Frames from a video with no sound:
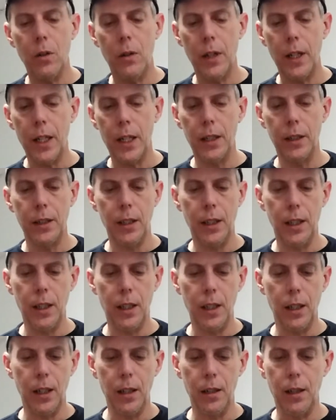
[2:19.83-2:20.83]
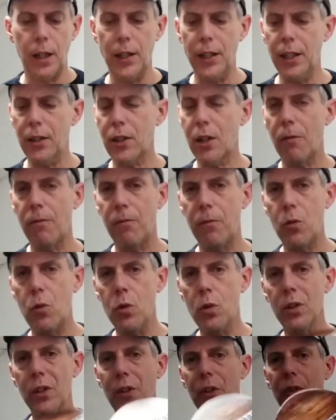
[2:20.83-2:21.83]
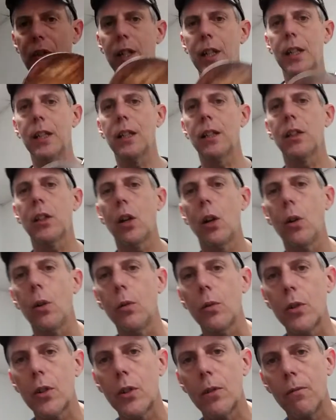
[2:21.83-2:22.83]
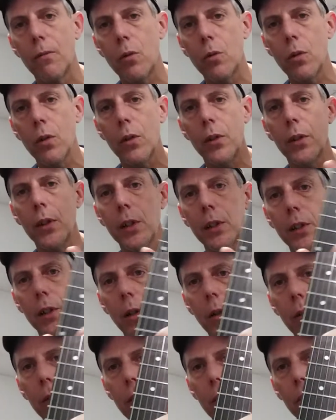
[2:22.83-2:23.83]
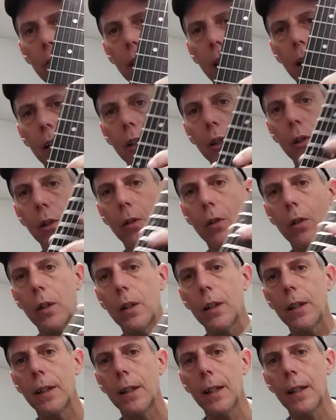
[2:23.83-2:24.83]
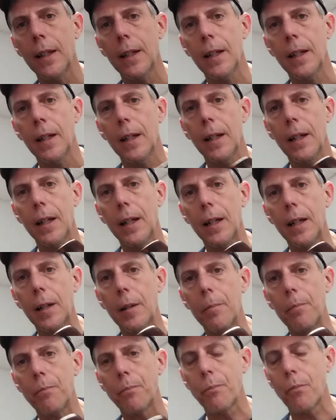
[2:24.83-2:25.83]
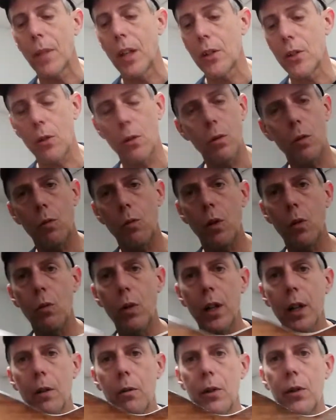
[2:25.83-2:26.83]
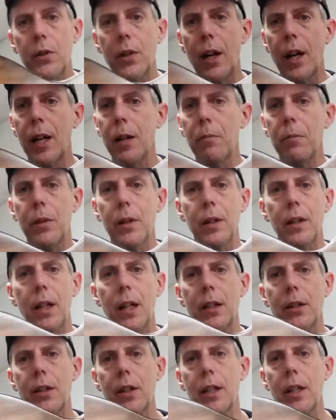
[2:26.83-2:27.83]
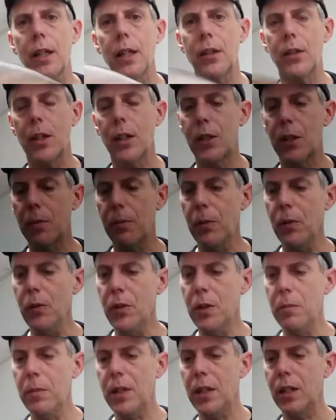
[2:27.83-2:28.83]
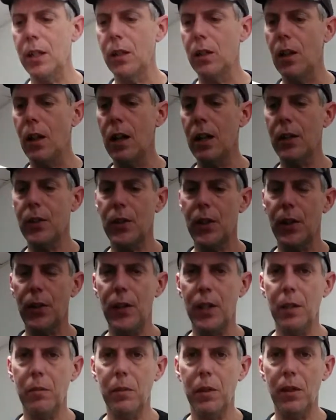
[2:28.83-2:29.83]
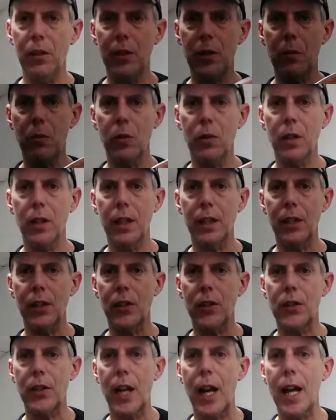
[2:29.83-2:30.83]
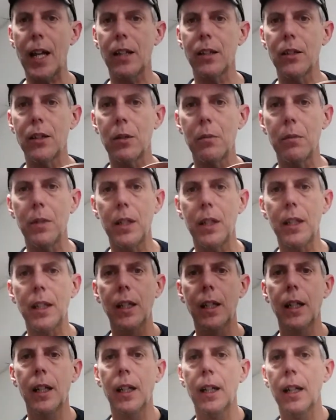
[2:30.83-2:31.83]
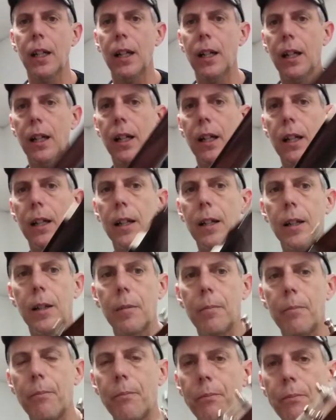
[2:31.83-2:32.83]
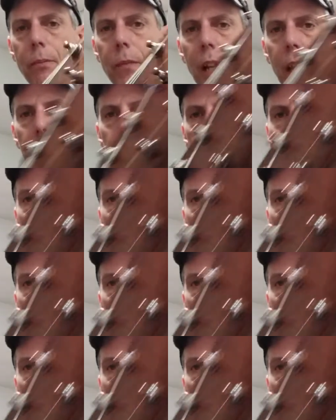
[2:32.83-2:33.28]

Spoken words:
and I think it's got four thin coats of nitro on it. So it will wear with time, but I tell you, it's supposed to be a gloss, I think, but it looks more like a satin to me. Anyway,